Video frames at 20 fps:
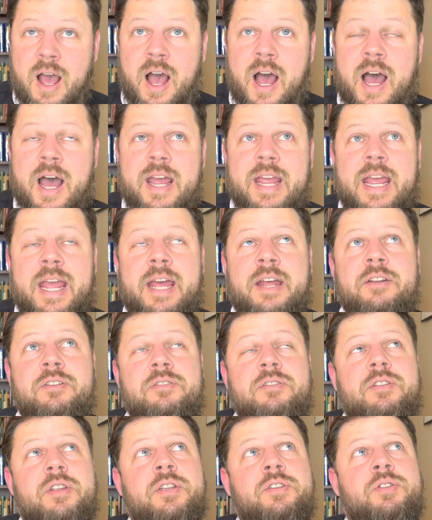
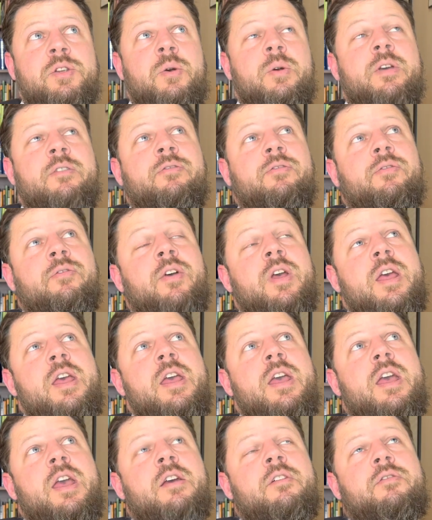and so if
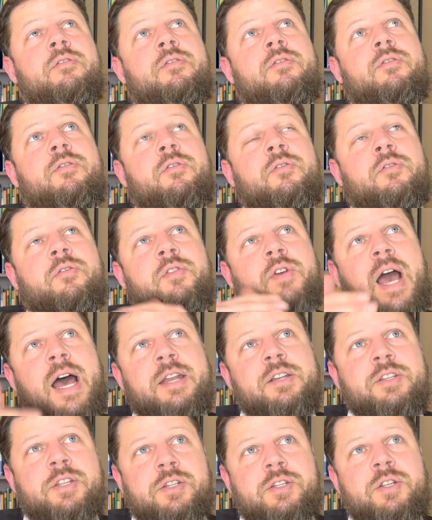We've
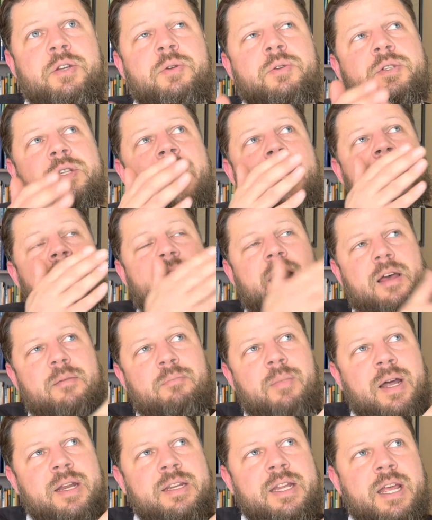gotten to Tuesday, and on
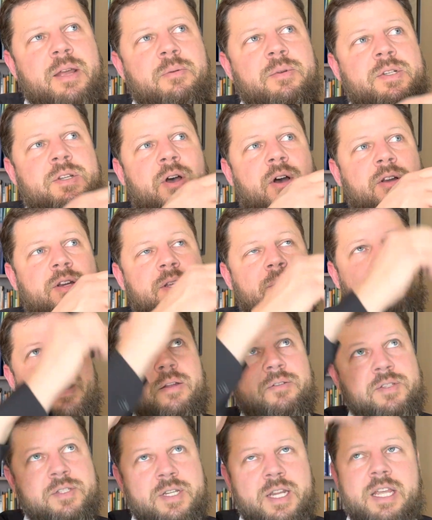Monday we talked
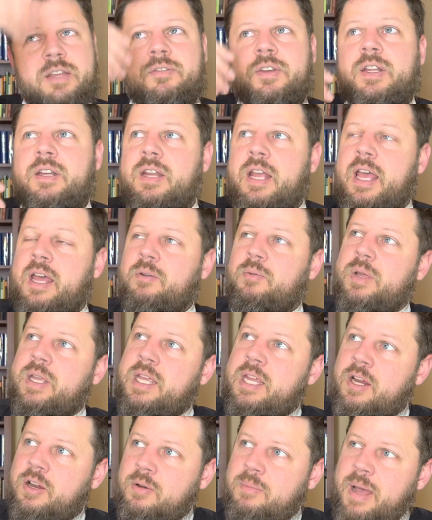about Stephen, and we
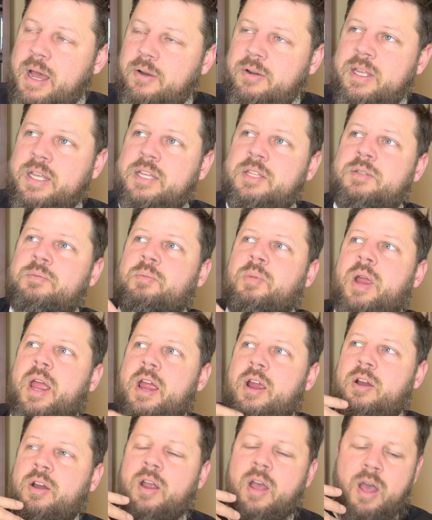hear about his
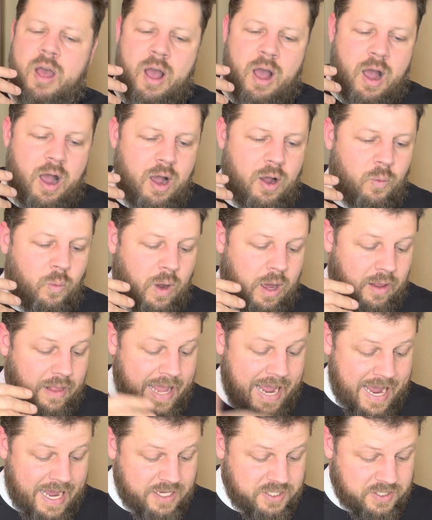prayer uh, while
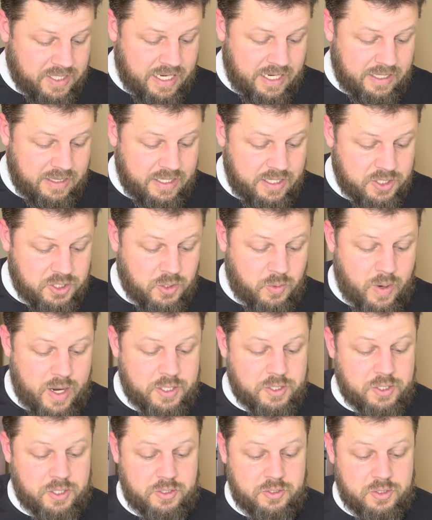asking this
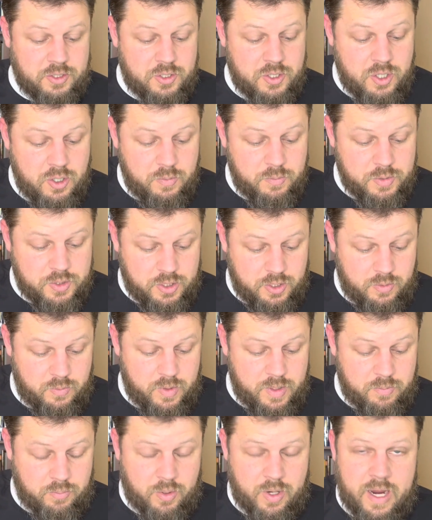question, to whom should
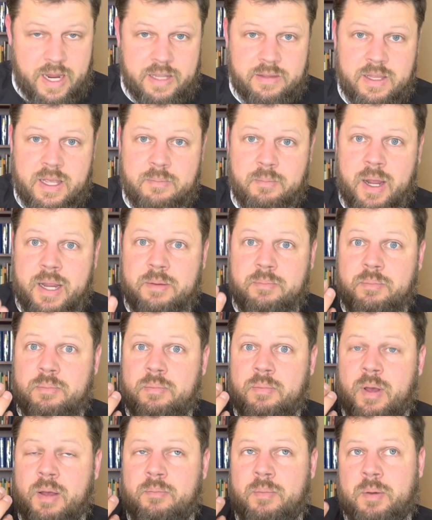we pray? They might,
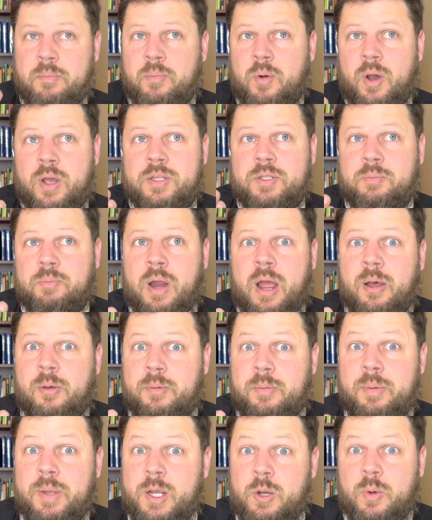my boys will
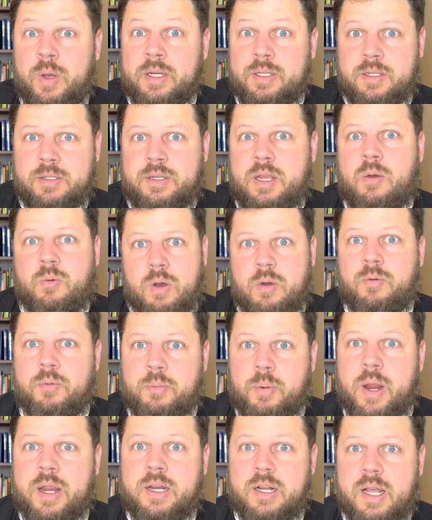probably be quick to say, well, we
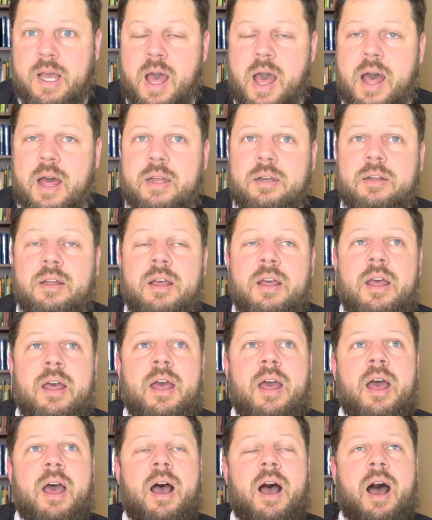pray to God.
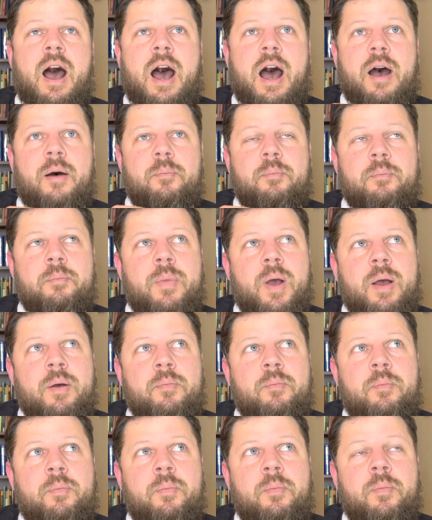Um, uh,
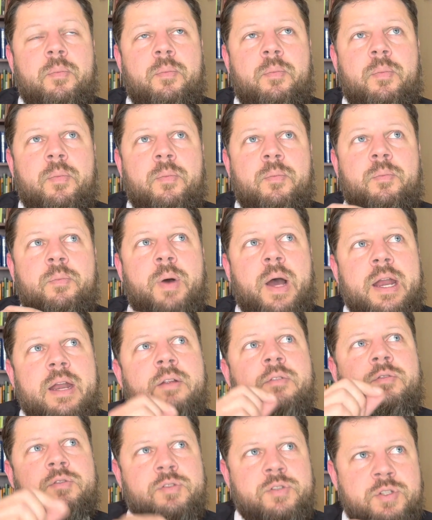but
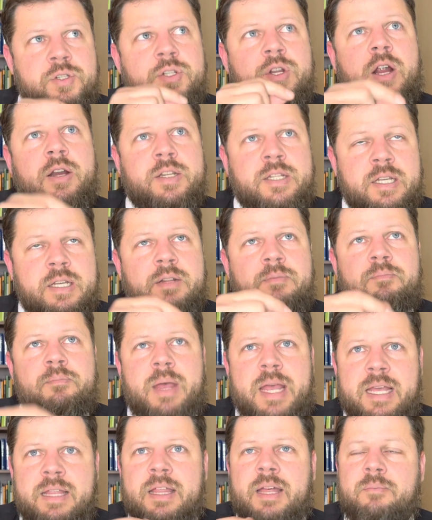start to
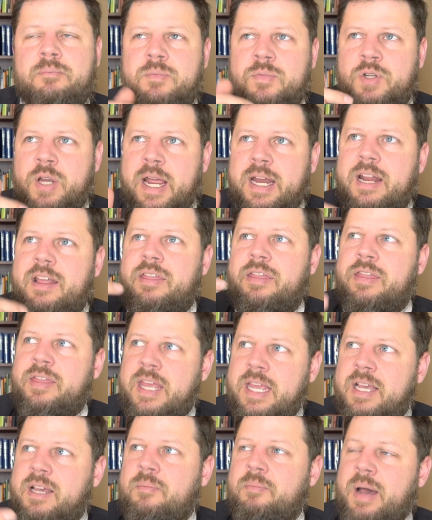make them try to
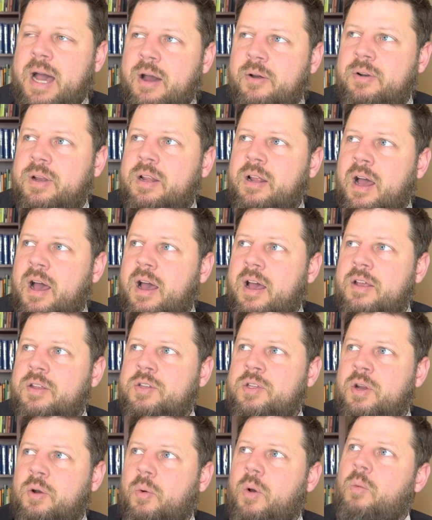think about, uh,
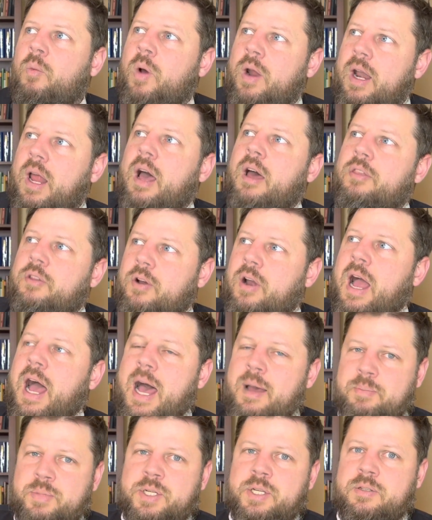you know, what other
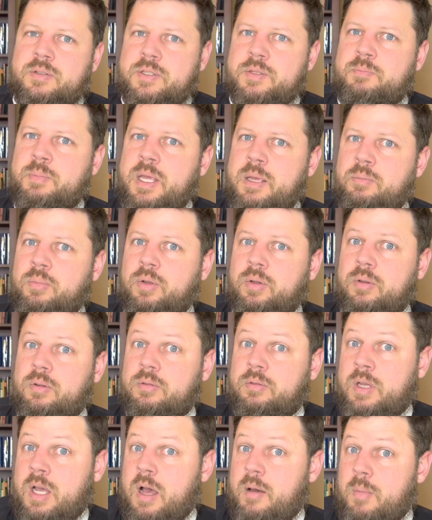options
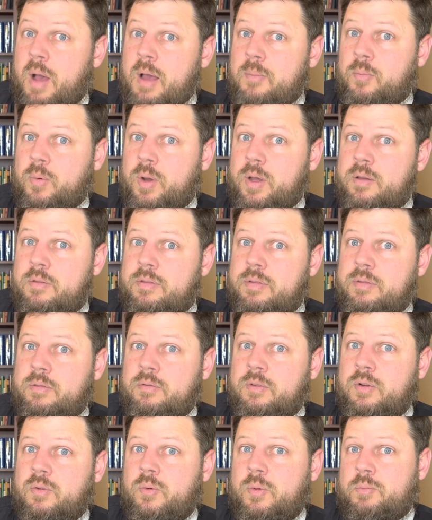people come up with.
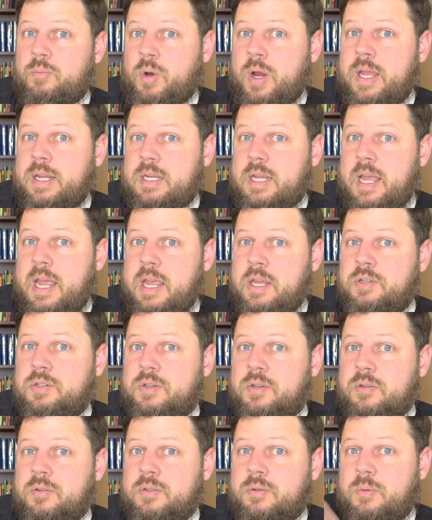You know, we pray to
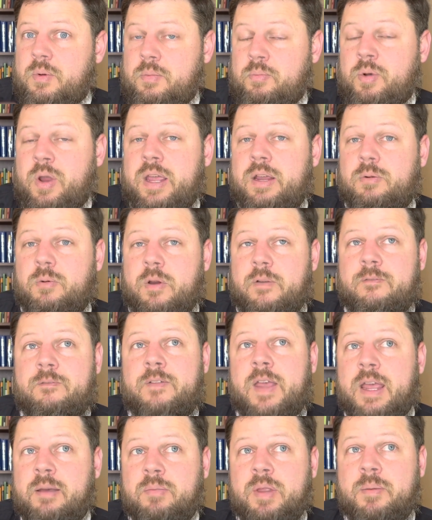angels, we pray to our
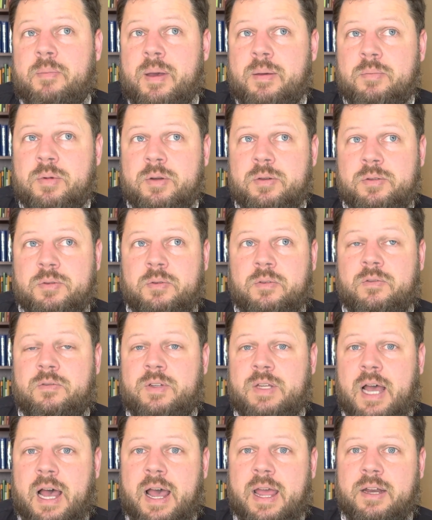family members who have
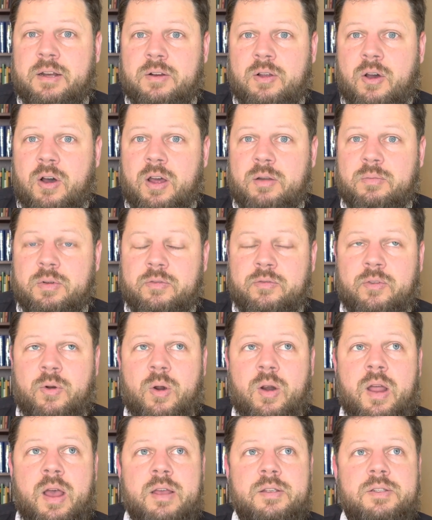died and gone
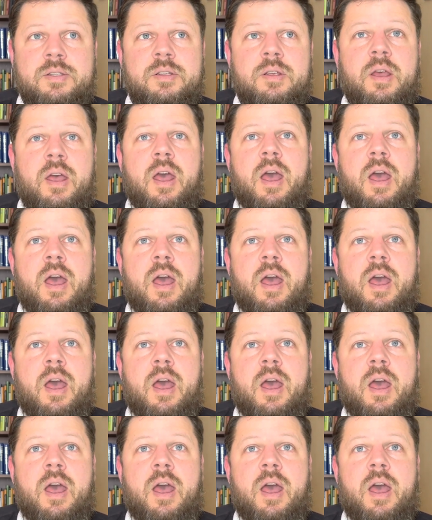before us.